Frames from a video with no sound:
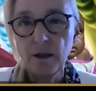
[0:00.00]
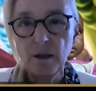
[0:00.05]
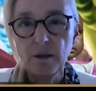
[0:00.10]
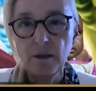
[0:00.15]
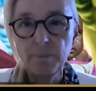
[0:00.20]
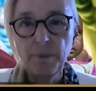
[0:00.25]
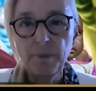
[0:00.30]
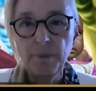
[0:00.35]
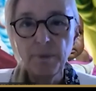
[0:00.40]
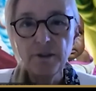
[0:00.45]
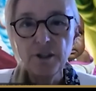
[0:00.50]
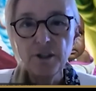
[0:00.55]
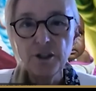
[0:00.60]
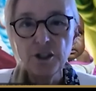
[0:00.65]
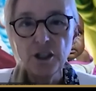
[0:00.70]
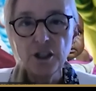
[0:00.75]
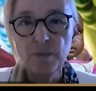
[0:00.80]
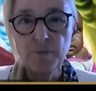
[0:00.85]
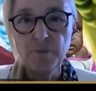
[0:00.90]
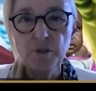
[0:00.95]

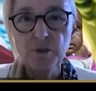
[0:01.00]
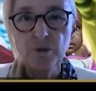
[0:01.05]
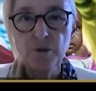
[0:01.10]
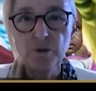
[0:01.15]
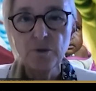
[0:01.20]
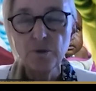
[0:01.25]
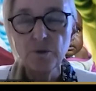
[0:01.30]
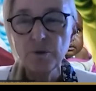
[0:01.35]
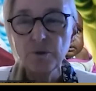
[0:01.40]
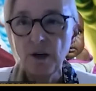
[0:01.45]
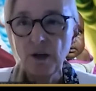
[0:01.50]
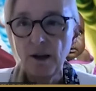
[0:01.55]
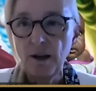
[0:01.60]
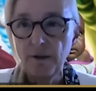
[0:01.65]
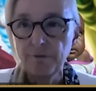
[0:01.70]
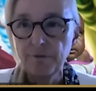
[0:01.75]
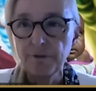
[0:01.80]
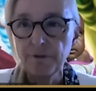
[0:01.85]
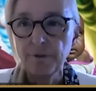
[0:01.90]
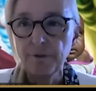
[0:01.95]
partnerships to
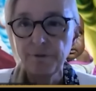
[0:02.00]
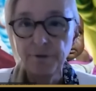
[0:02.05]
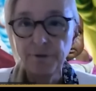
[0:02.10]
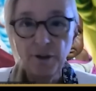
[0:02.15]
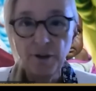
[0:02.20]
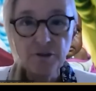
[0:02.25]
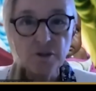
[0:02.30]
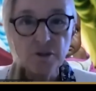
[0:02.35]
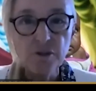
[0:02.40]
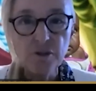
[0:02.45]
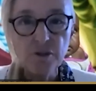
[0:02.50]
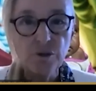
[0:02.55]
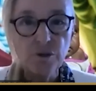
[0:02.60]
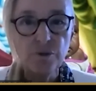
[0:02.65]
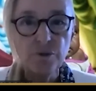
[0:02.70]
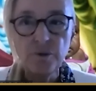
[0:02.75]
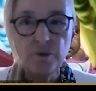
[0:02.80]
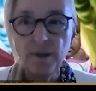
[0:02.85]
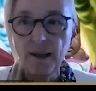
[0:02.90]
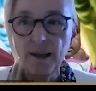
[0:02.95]
have funds to
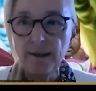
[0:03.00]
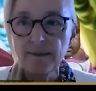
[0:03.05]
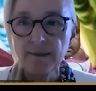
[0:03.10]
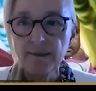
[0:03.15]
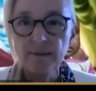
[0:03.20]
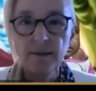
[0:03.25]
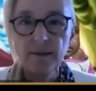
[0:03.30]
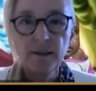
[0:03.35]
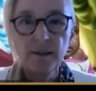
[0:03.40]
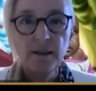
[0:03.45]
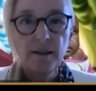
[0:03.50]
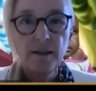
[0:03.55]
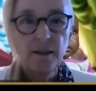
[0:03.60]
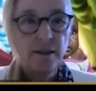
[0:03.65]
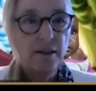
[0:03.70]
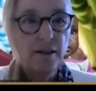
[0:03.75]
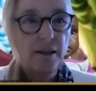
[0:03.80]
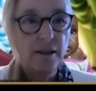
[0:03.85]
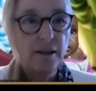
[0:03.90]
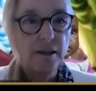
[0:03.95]
do that
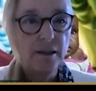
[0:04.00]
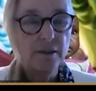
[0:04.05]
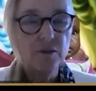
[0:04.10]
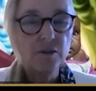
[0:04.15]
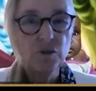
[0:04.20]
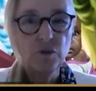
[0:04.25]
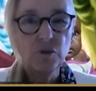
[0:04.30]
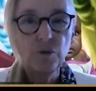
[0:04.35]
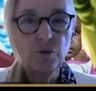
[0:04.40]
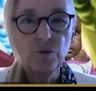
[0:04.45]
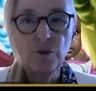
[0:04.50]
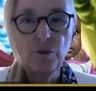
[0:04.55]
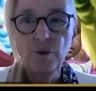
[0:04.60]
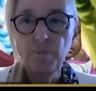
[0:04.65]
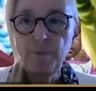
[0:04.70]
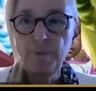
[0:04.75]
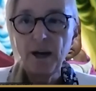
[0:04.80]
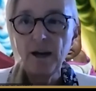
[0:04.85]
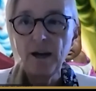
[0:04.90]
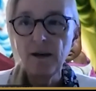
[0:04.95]
and to do
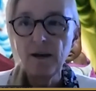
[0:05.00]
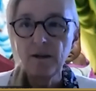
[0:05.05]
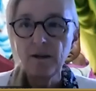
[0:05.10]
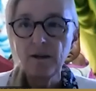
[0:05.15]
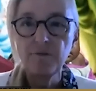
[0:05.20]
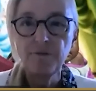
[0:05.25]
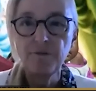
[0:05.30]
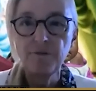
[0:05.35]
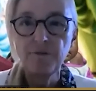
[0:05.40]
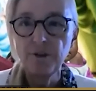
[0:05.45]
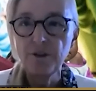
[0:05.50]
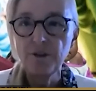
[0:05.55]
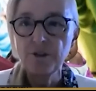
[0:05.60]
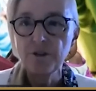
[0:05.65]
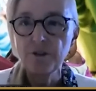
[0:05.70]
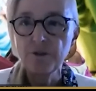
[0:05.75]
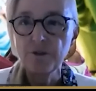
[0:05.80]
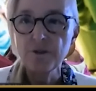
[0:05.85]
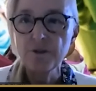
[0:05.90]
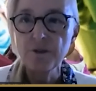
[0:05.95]
the pilot
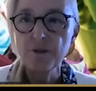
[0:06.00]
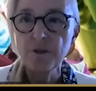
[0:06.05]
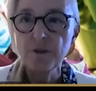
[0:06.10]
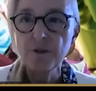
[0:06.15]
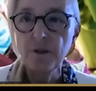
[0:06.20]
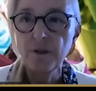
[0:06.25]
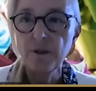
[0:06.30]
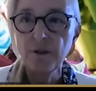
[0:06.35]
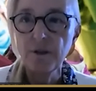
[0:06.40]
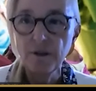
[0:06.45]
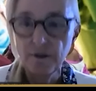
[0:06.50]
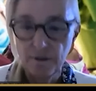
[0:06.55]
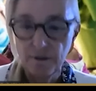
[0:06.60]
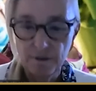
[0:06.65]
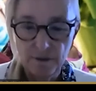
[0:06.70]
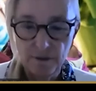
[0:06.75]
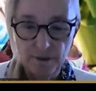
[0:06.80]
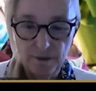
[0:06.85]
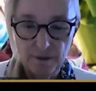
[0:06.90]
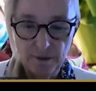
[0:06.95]
versions
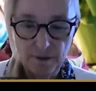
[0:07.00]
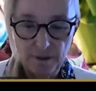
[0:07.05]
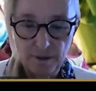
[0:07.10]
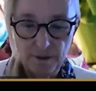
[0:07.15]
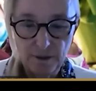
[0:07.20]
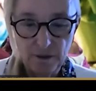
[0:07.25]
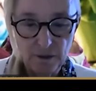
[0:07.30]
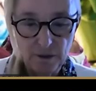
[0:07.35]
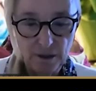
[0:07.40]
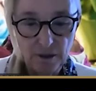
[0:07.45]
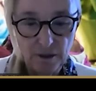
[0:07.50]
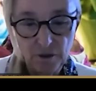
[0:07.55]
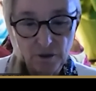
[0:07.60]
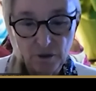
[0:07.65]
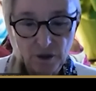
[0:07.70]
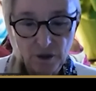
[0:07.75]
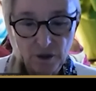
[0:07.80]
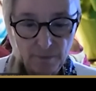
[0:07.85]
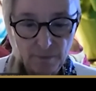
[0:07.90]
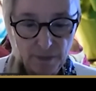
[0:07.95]
in the
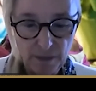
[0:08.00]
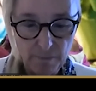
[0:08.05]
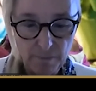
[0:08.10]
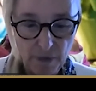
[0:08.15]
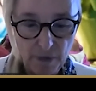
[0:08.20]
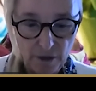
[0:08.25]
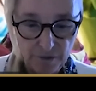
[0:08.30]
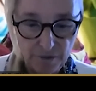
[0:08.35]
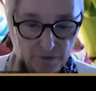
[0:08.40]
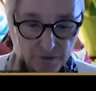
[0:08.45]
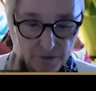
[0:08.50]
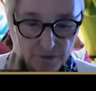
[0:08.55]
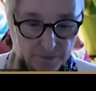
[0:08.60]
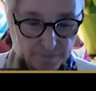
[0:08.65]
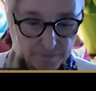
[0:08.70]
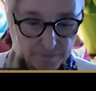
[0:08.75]
coming months.